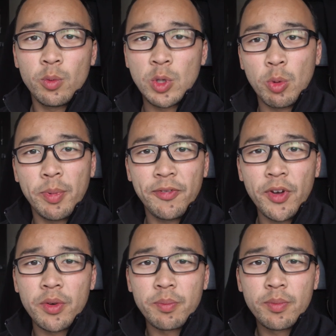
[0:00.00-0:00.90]
which will be
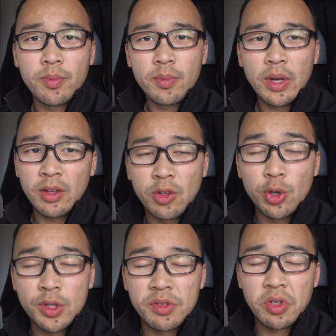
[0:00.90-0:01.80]
fun. The
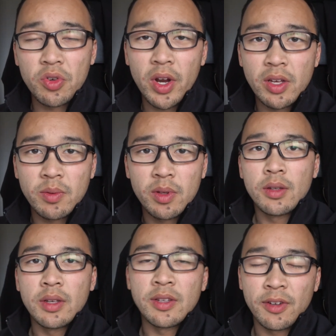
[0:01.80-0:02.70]
Tour Series was great.
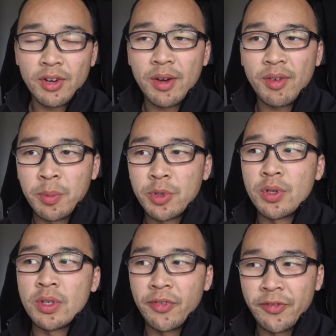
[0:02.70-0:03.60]
It's a great
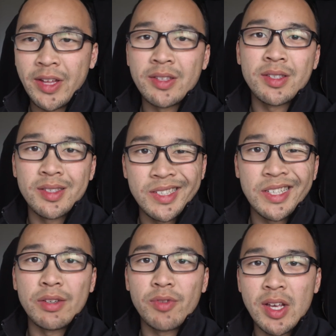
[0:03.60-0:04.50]
opportunity for fans to
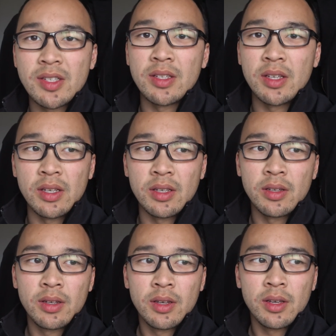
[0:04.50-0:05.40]
see
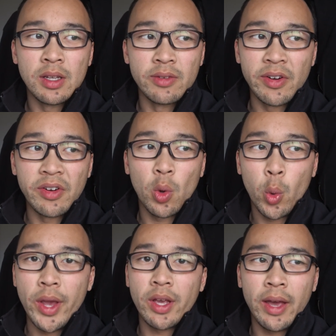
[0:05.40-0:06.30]
racing in a very
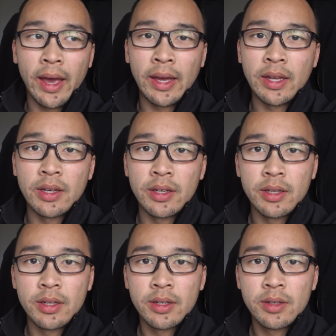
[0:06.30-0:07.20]
quick and
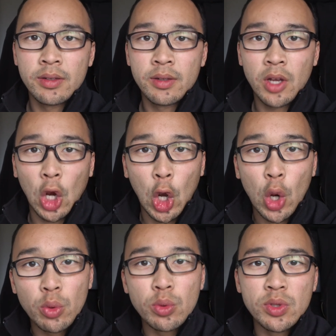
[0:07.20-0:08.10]

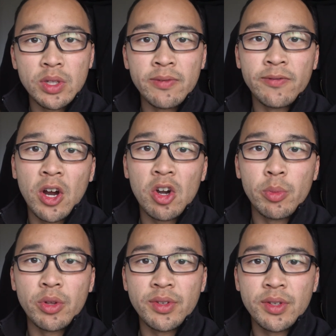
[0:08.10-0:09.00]
closed
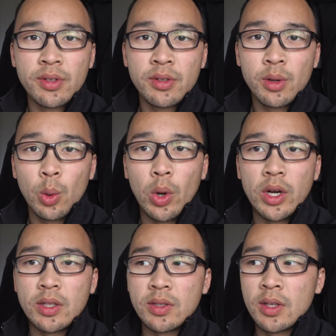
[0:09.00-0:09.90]
environment.
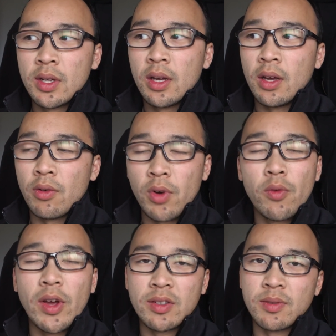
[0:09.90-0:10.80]
Whereas a
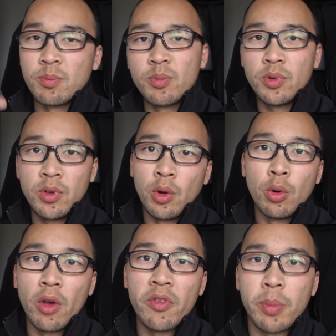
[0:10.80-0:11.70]
road race is,
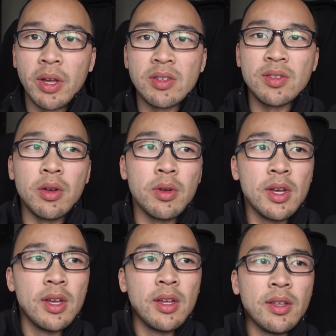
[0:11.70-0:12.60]
all over the place. So
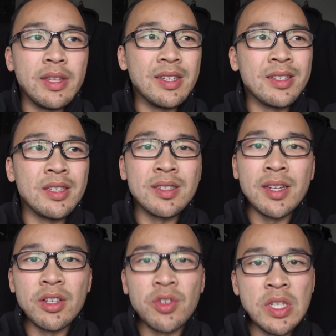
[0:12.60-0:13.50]
these city
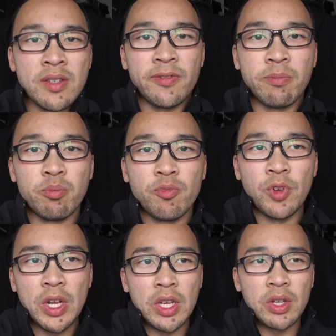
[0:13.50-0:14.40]
centre crits are
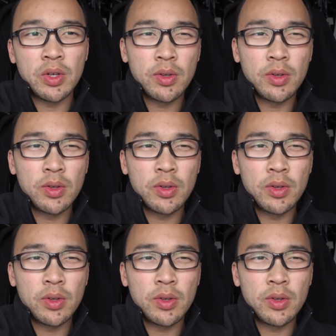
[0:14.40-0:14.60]
really,